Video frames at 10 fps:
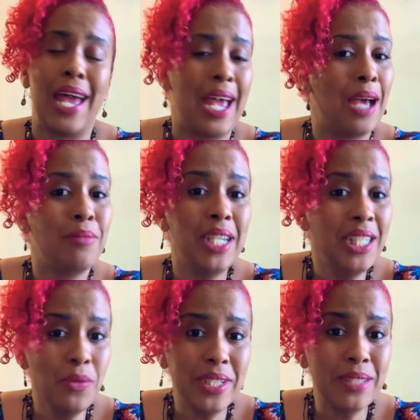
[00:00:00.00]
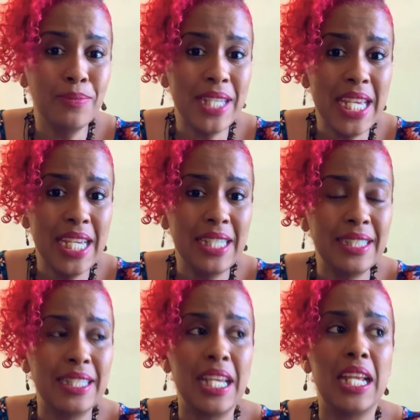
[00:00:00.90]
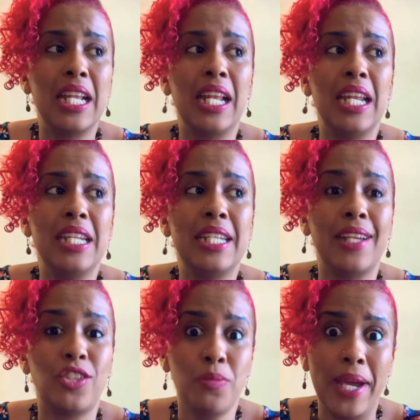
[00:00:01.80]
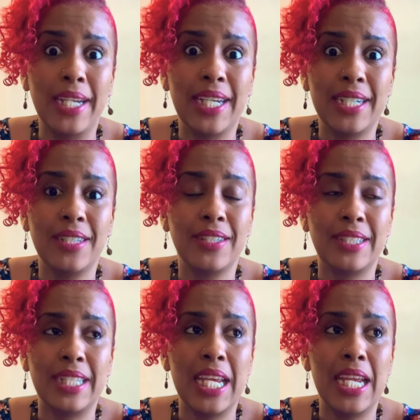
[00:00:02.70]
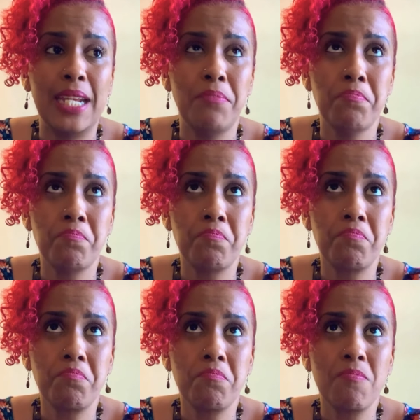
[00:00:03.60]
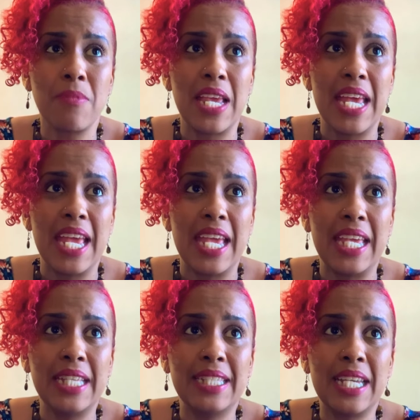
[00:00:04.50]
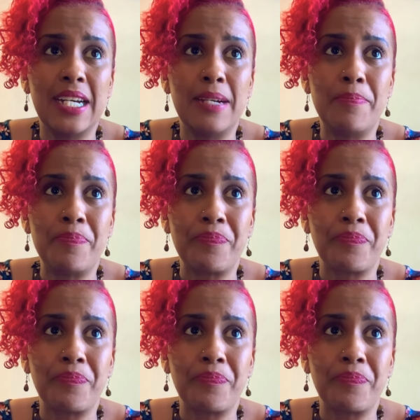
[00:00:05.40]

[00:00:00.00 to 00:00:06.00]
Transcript: I'm dealing with some things that you might not understand and um,